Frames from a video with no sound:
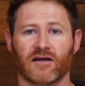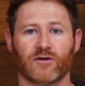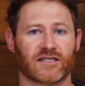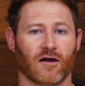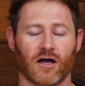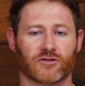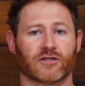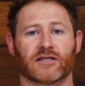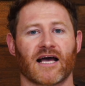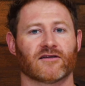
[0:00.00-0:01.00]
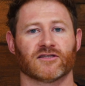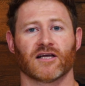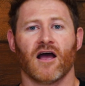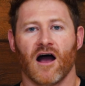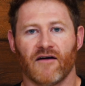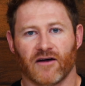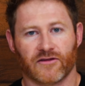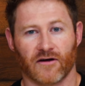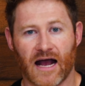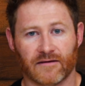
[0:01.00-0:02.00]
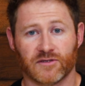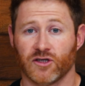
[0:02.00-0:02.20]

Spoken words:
and we sell hundreds of thousands of other items.